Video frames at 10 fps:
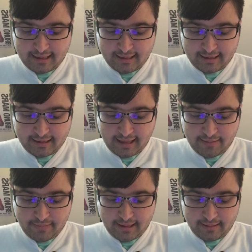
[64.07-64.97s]
in a
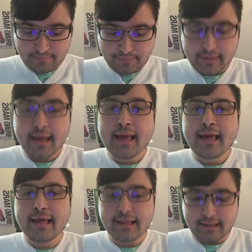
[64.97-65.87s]
statement.
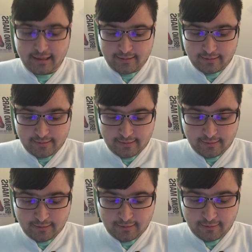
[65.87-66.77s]
His
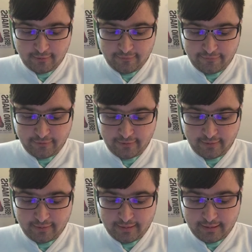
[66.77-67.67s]

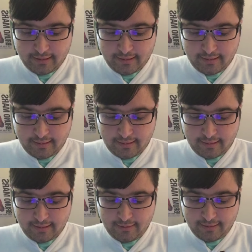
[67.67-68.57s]
soulful
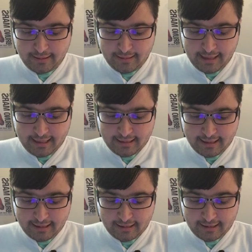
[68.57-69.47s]

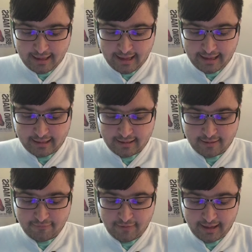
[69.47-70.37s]
uniqueness has
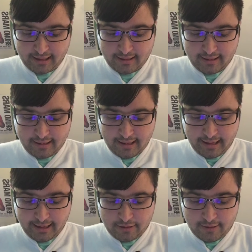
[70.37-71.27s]
defined
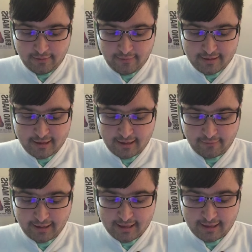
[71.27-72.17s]
a new
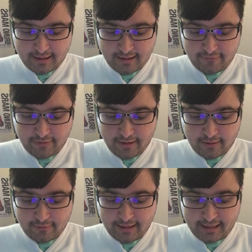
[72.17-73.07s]
generation of
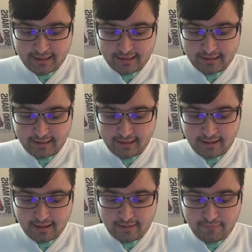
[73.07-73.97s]
greatness
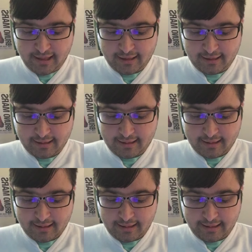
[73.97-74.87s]
in the music
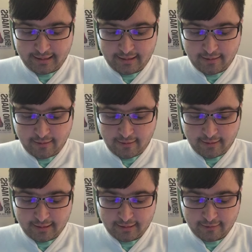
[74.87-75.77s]
and
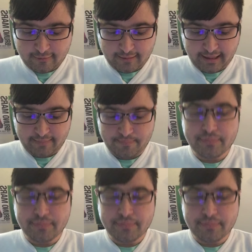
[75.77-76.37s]
artistry.